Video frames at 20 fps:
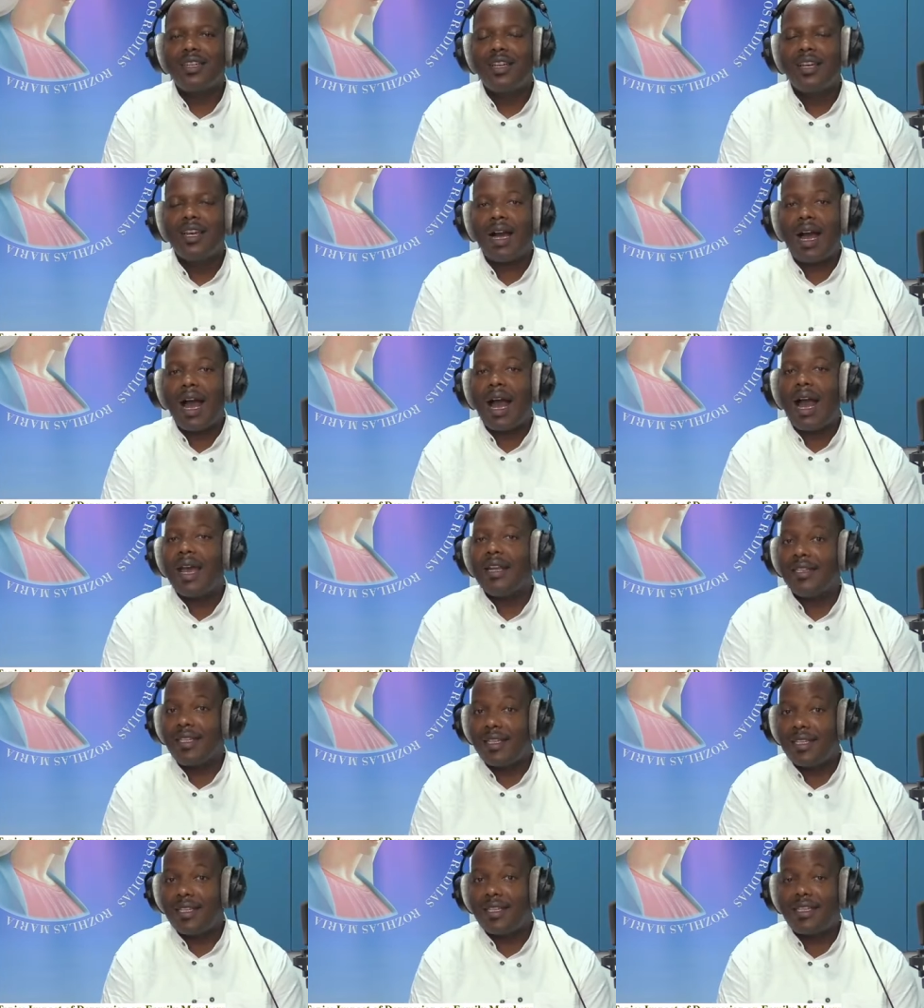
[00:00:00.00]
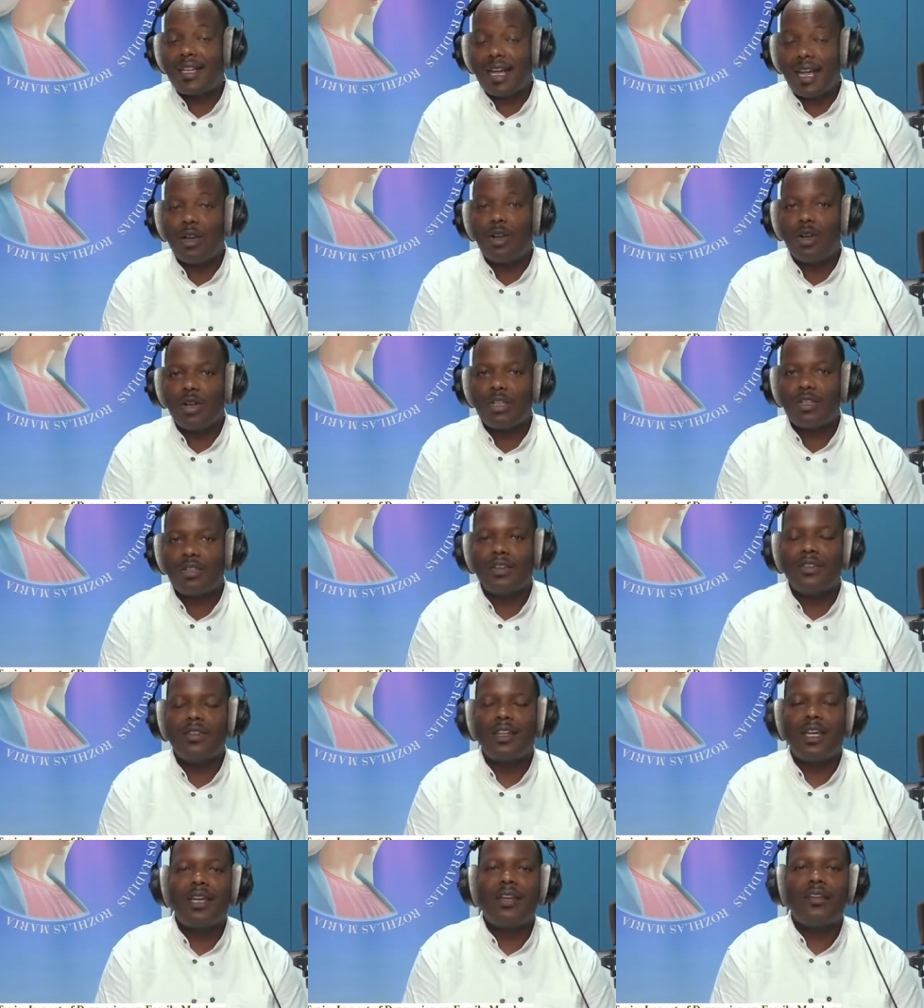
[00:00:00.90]
I teach a lot
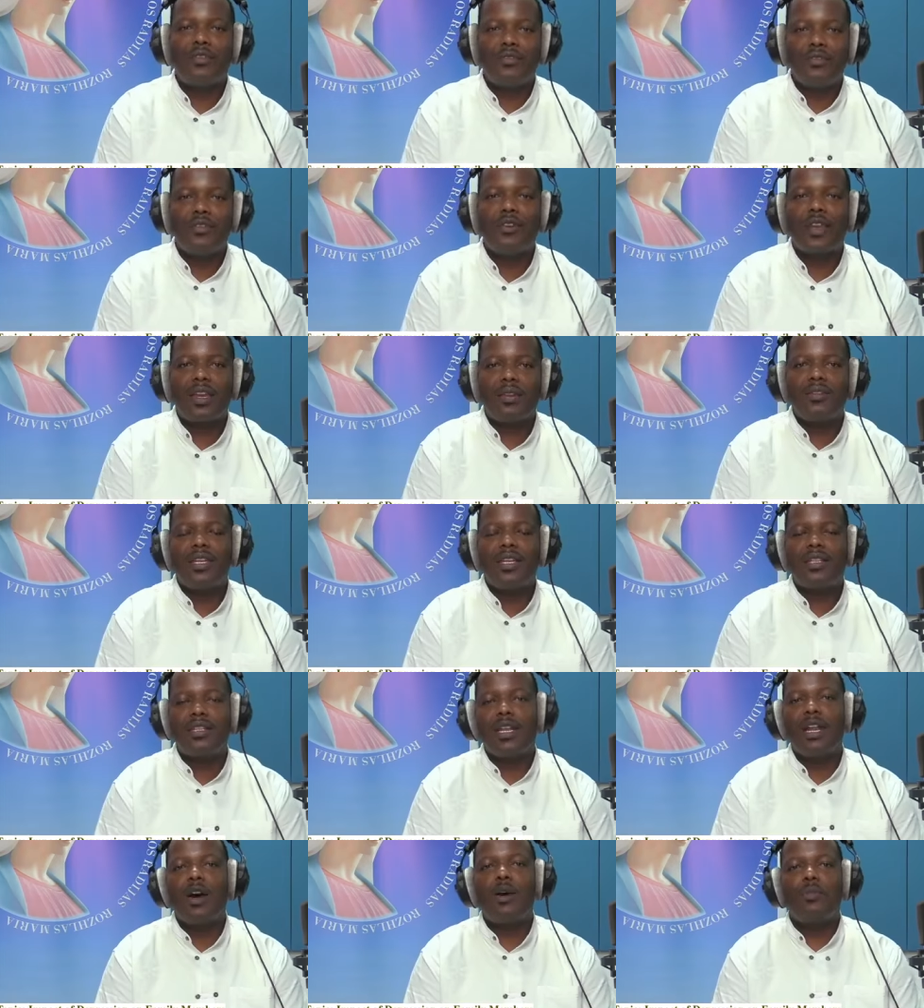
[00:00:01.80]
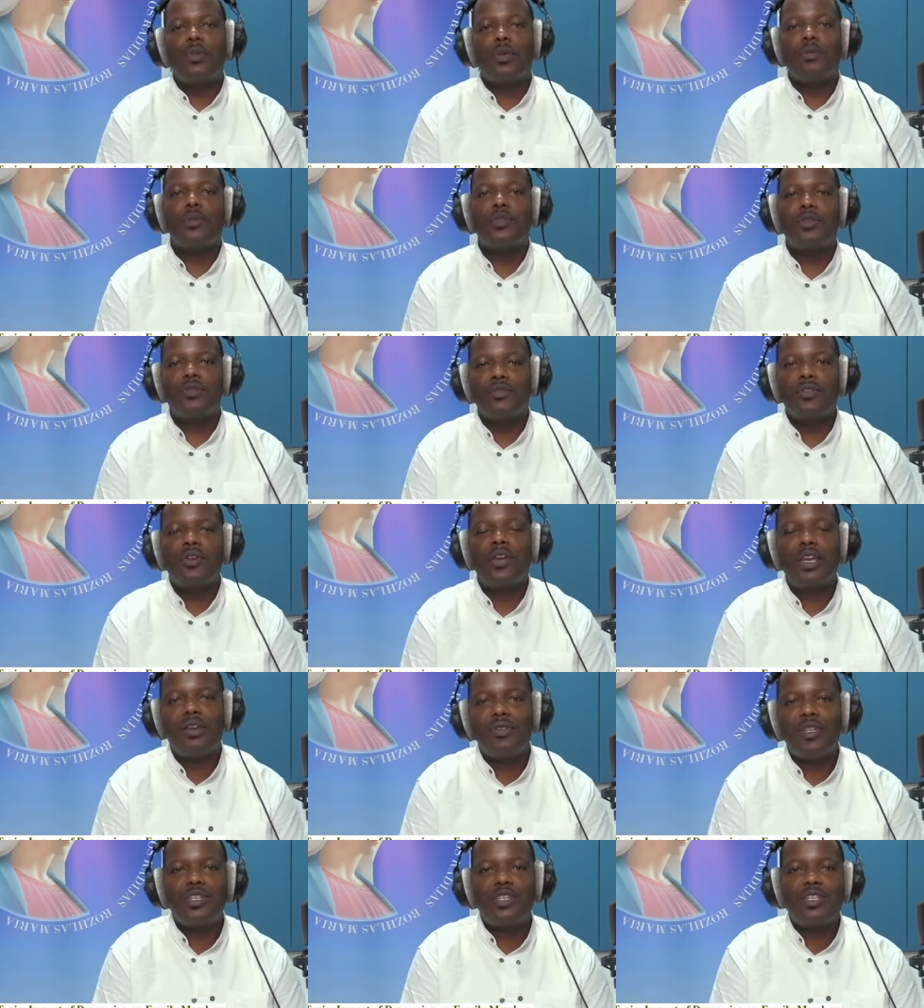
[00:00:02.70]
on the area of forgiveness and how people to
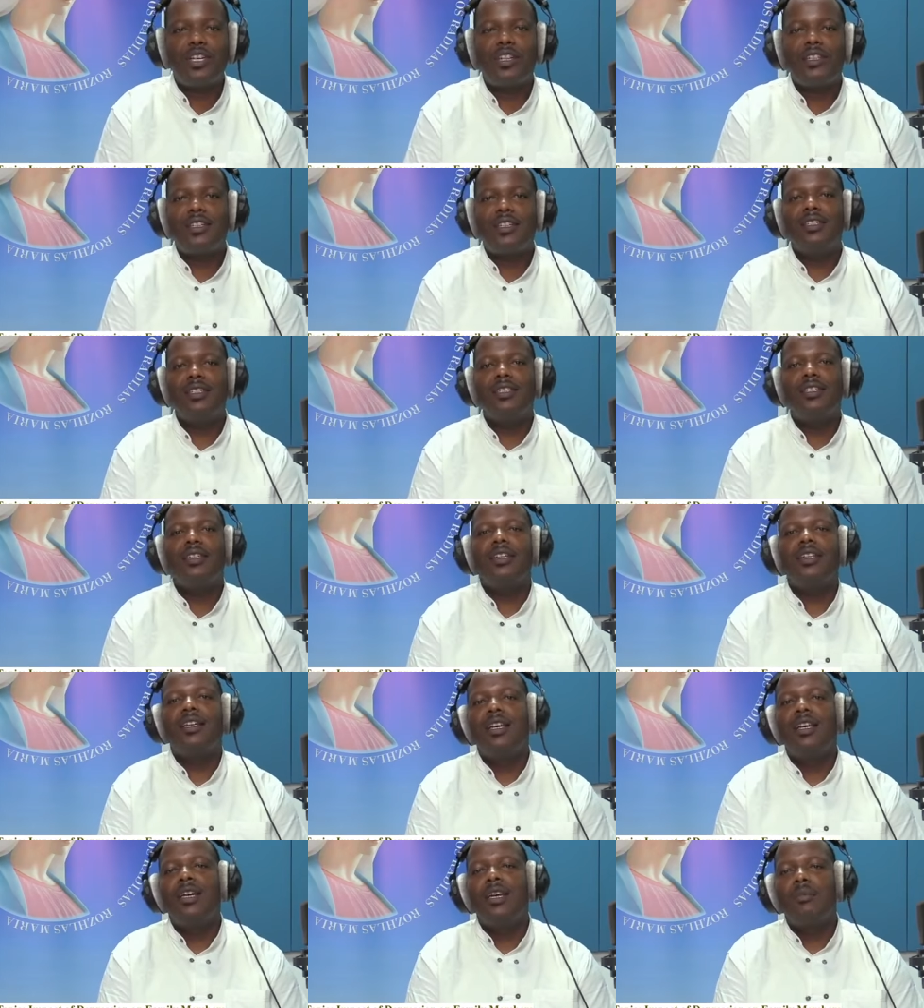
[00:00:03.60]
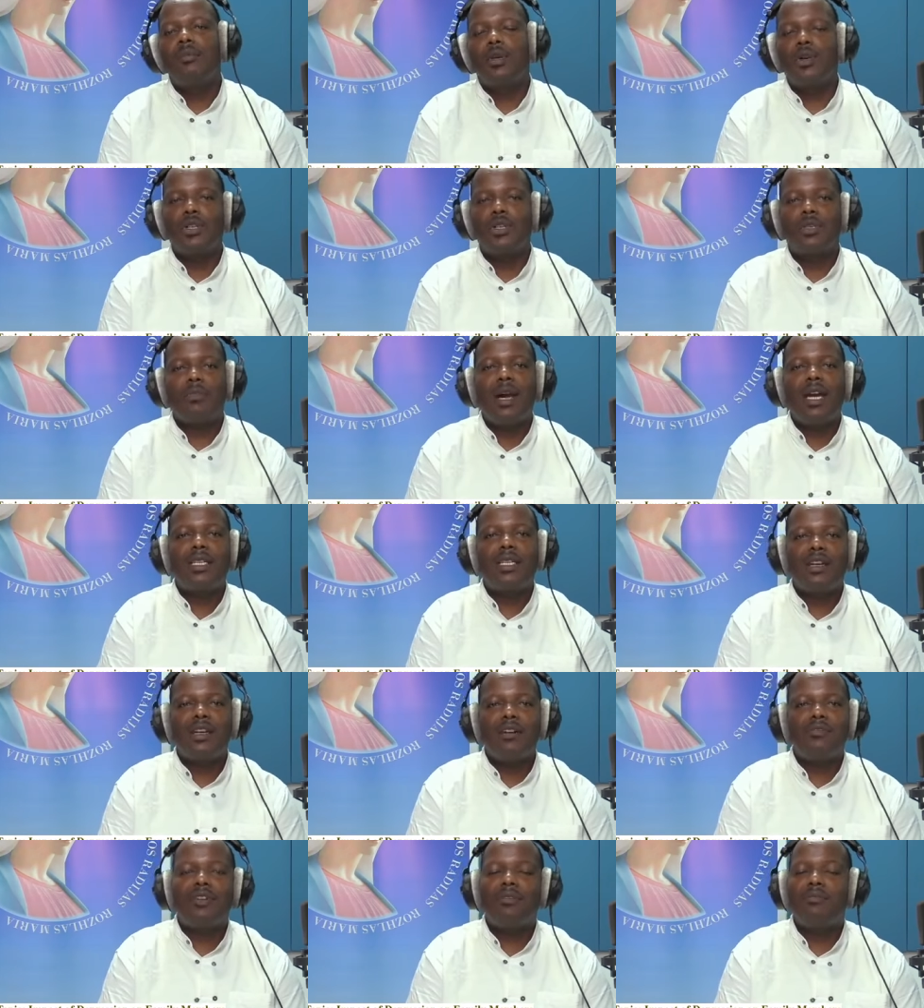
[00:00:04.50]
forgive each other. Because
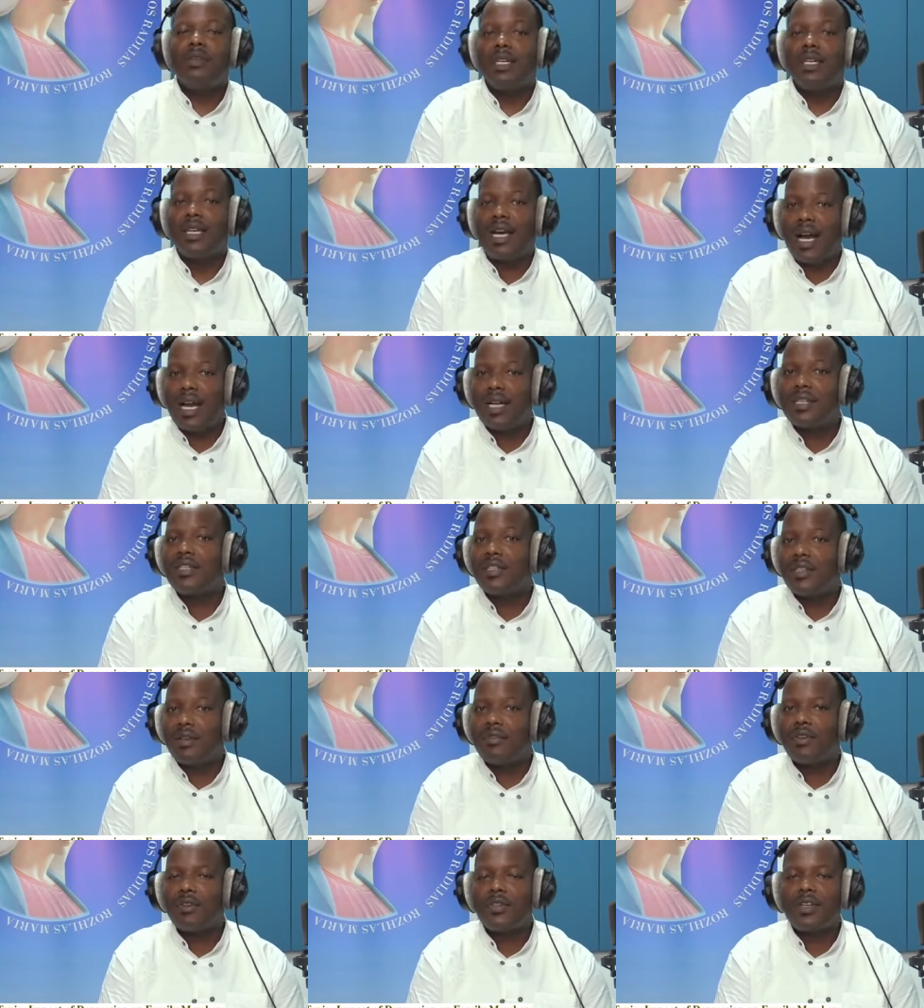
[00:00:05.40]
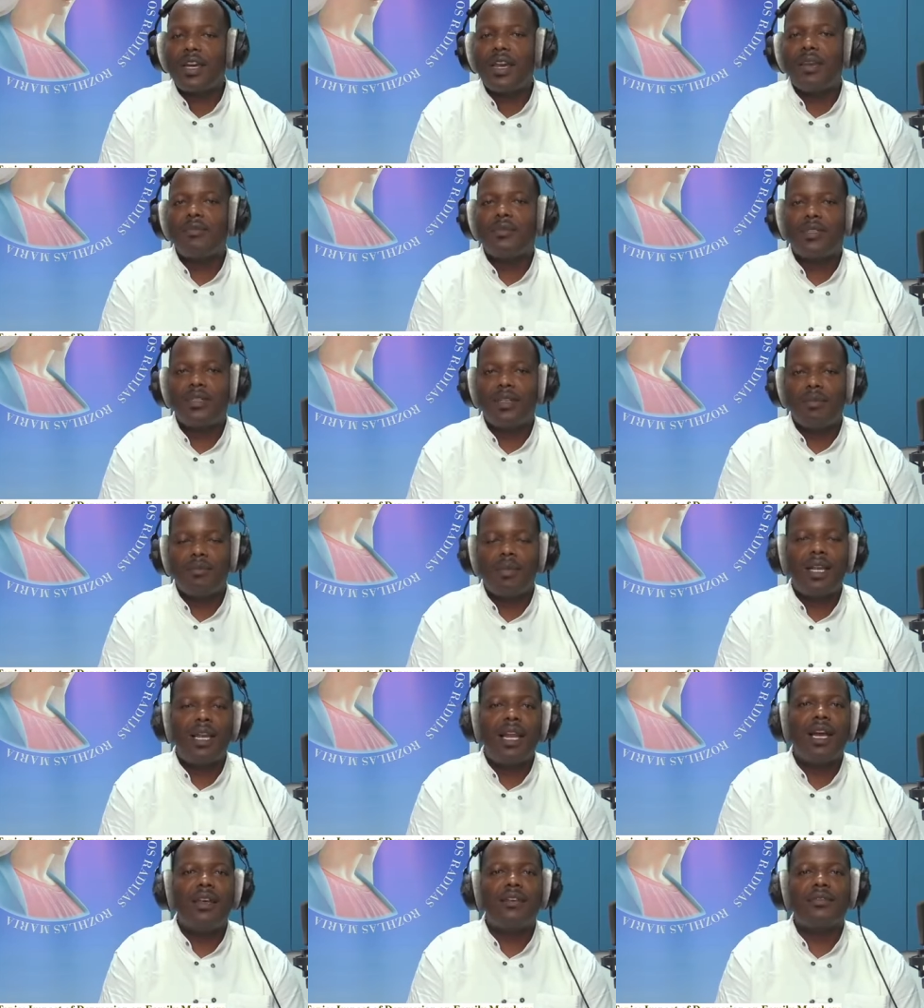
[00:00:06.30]
myself I've been hurt several times in my
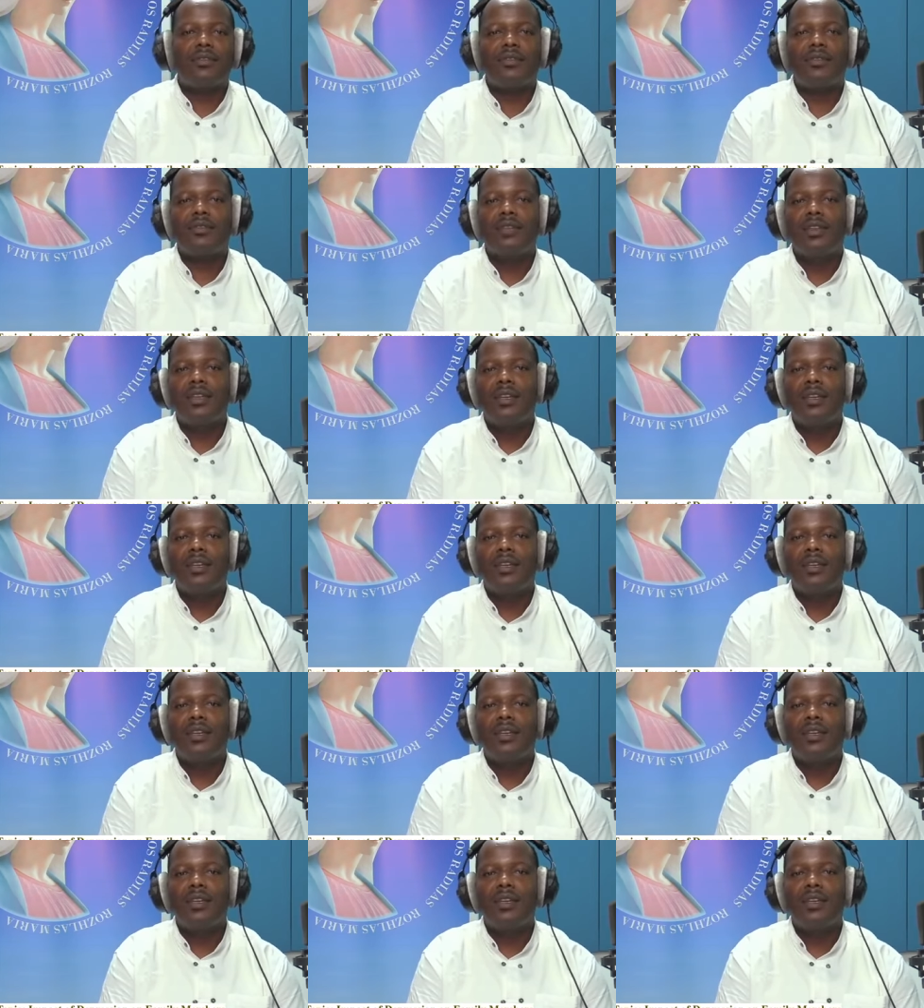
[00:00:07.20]
life.